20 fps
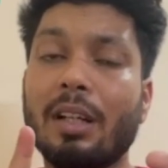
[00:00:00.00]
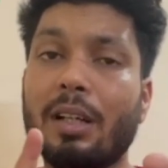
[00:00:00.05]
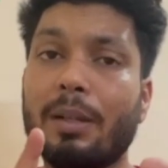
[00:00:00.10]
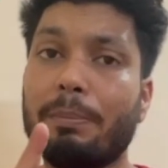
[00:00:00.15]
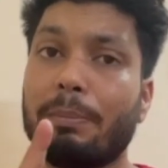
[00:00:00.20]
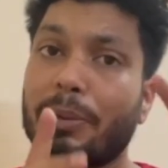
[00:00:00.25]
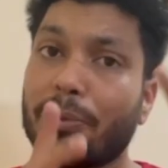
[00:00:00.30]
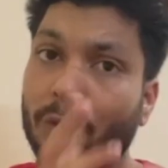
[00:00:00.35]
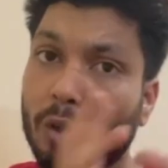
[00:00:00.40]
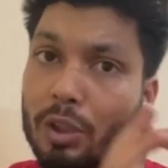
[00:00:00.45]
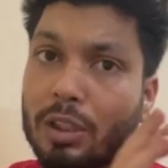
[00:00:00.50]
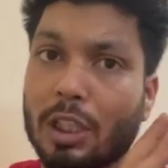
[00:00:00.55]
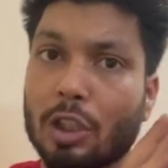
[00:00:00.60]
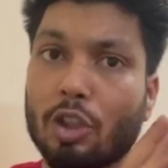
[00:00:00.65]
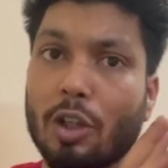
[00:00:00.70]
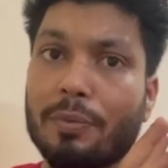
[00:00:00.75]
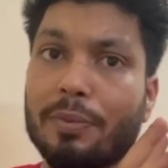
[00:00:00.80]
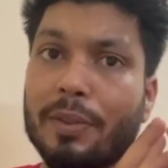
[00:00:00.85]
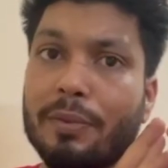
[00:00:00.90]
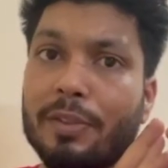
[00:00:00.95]
before
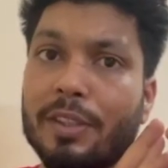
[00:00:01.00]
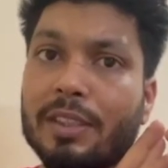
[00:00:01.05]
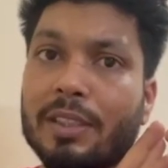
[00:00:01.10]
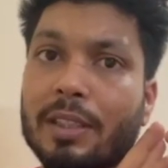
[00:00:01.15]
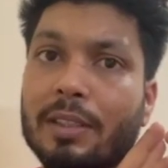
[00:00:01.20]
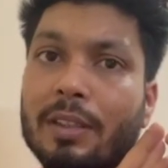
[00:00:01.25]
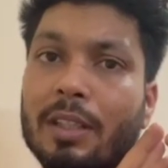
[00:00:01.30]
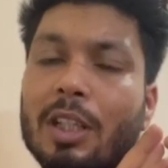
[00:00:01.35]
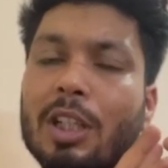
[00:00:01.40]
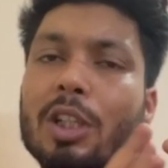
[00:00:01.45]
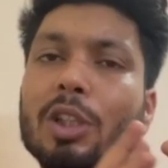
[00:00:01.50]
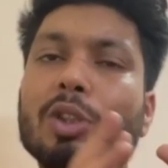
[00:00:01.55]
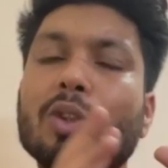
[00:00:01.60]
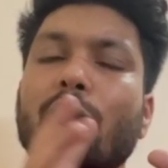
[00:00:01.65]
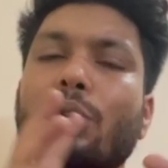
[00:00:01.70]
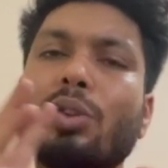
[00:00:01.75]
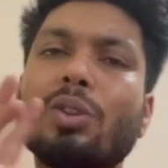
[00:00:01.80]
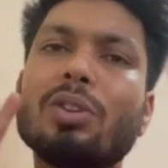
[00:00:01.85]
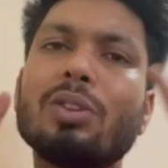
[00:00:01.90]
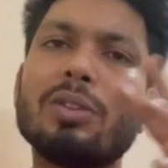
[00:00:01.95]
cutoff revision.
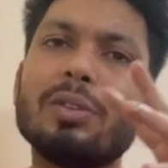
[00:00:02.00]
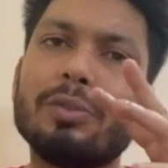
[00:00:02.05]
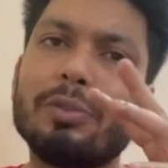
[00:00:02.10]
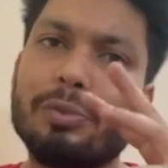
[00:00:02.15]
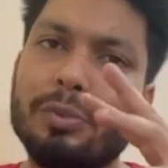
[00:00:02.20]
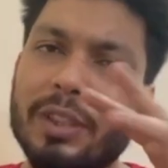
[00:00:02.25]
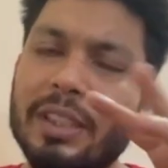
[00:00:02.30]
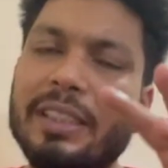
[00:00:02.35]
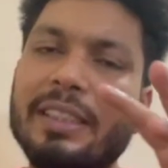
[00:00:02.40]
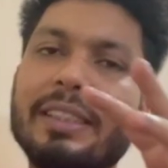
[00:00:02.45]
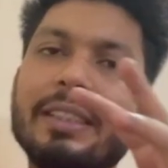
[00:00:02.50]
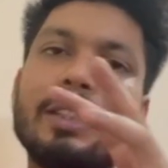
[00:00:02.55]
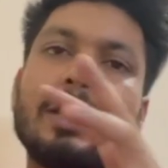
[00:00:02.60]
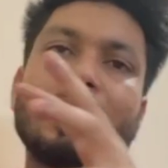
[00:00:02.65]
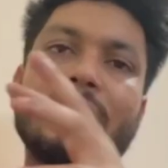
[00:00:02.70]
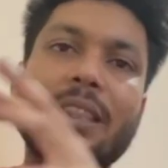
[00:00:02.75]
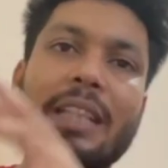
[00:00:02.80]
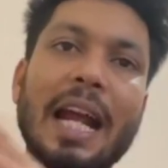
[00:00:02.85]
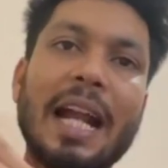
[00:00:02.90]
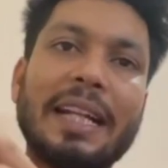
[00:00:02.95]
So with
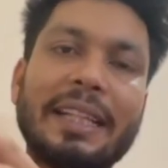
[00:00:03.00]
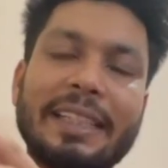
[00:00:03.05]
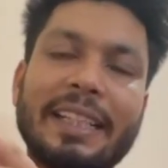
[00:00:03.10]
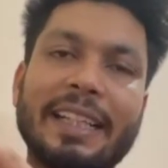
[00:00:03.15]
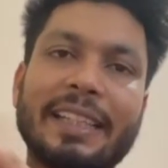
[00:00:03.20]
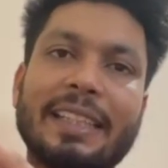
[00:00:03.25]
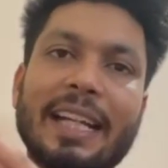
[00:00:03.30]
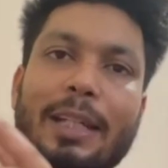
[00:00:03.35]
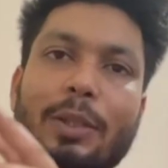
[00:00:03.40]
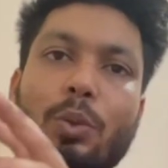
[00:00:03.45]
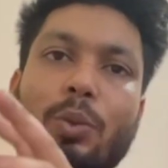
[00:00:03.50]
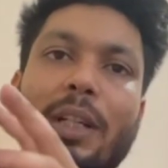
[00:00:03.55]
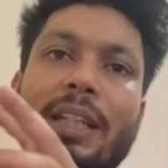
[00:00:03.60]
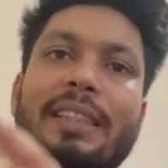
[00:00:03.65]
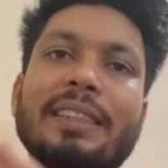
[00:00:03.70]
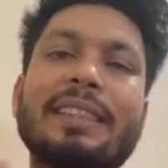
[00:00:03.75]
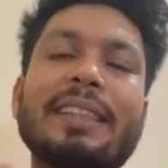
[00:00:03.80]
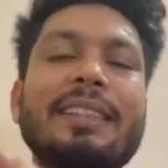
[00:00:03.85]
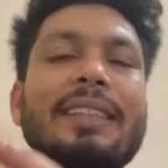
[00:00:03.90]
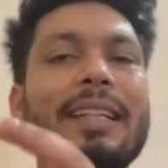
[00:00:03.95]
that data, you can
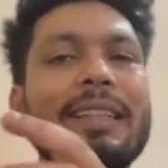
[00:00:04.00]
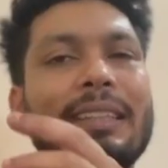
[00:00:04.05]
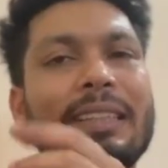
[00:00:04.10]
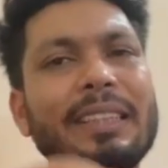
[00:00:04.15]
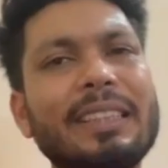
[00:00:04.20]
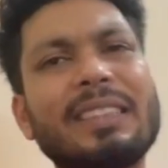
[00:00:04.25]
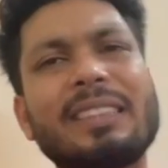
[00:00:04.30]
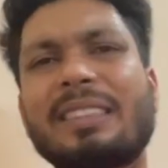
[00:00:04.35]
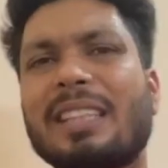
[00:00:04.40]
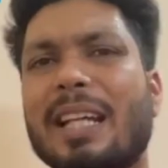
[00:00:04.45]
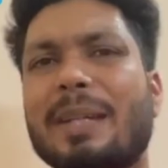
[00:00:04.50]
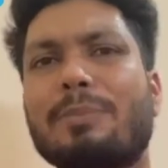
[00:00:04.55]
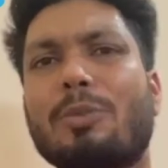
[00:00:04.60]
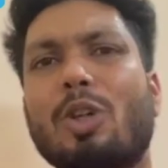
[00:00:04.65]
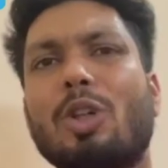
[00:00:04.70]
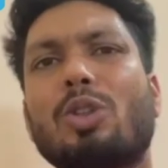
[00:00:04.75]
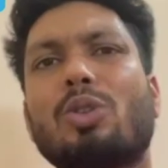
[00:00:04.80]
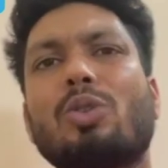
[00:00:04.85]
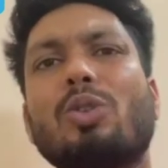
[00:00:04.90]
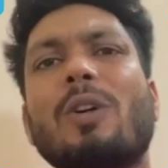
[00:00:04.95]
say that this time
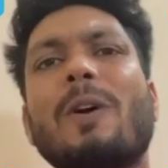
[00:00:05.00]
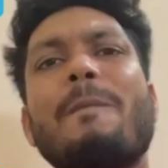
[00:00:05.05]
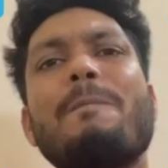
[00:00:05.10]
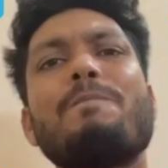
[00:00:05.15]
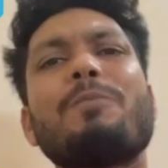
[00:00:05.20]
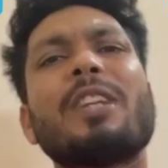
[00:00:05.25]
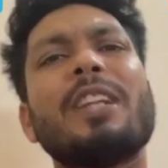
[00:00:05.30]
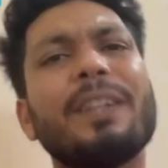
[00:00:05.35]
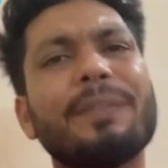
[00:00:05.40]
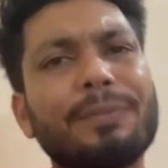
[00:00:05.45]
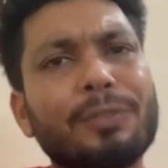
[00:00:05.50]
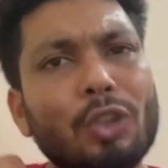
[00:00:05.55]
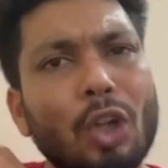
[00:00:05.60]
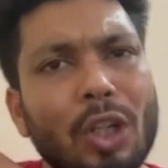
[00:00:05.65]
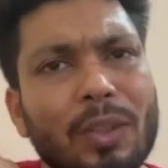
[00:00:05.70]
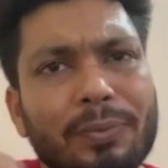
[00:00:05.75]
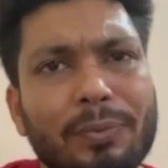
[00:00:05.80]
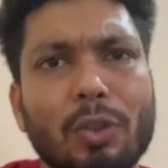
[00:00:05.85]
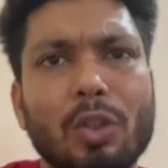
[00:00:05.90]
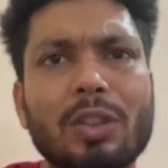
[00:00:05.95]
also, if
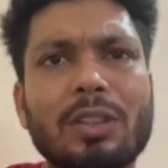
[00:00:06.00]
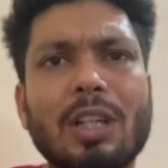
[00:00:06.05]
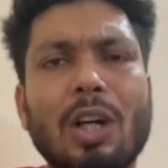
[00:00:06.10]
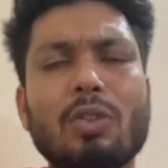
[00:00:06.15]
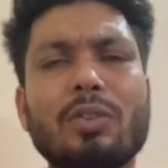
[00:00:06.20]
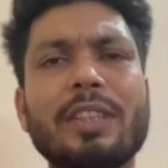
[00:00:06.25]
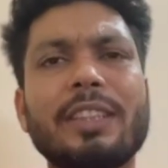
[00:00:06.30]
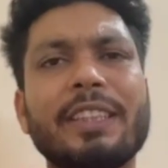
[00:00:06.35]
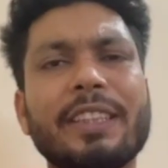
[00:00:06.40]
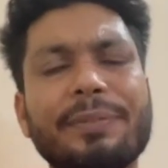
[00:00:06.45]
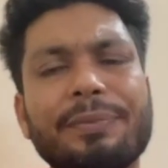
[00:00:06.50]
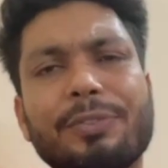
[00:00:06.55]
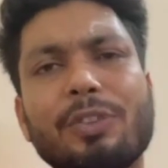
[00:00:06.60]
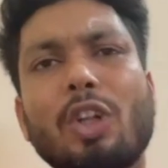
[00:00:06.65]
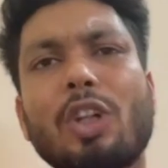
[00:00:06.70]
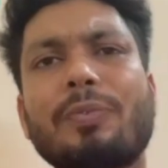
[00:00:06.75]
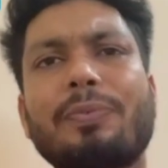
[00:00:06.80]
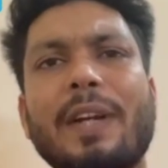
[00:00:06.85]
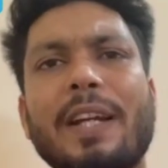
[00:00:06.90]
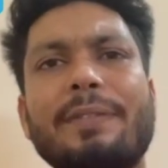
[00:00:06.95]
not 4,000, if
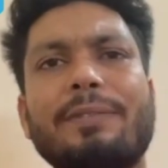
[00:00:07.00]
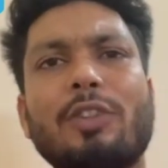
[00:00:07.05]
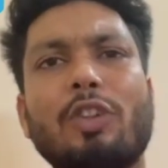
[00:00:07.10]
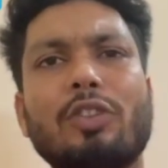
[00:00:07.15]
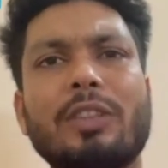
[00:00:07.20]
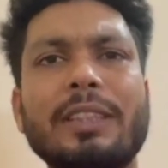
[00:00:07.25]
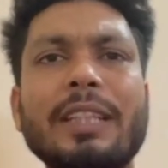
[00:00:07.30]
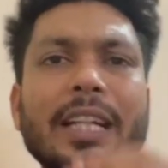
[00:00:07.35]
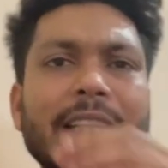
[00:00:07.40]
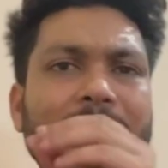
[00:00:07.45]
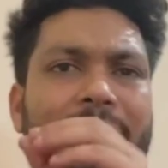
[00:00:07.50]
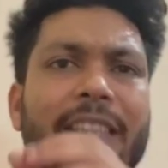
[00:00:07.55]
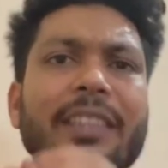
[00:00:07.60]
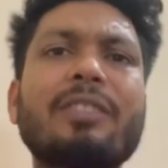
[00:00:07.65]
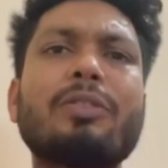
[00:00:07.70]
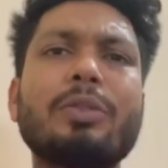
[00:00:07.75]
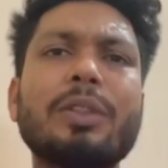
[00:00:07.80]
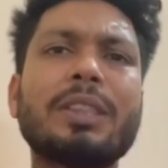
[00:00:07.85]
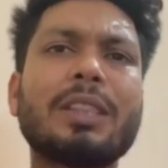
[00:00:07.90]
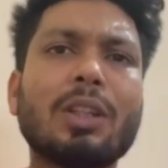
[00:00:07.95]
not 5,000, at least
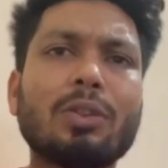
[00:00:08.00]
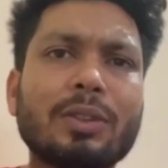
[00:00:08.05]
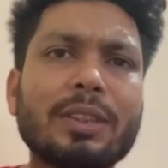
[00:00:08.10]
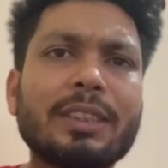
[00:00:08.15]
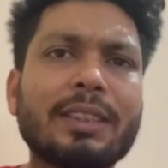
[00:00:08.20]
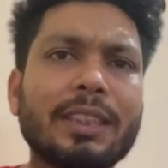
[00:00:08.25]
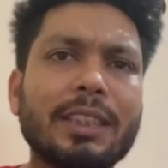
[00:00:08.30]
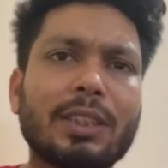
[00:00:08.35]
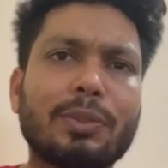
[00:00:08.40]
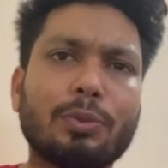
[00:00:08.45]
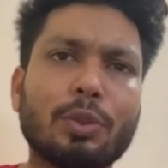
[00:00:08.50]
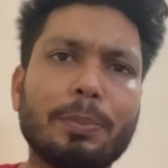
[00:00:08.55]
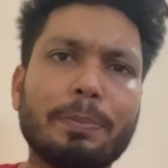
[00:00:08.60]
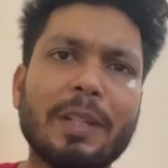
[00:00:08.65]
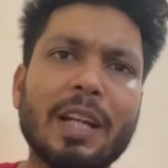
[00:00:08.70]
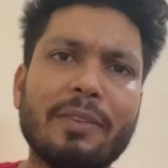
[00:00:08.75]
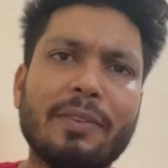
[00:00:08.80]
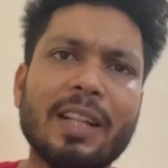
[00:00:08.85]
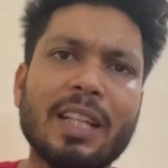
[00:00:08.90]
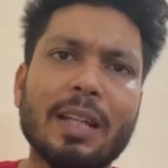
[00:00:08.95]
3,000 seats would
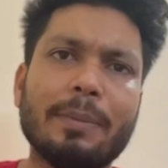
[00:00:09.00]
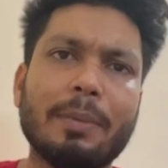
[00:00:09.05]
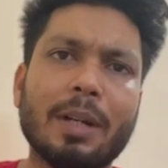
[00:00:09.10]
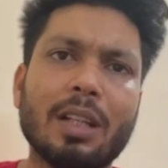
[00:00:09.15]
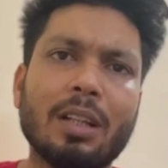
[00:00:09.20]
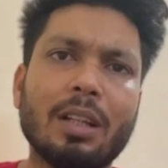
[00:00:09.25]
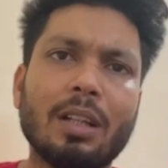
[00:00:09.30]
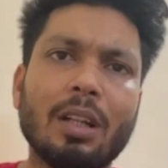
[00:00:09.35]
be available.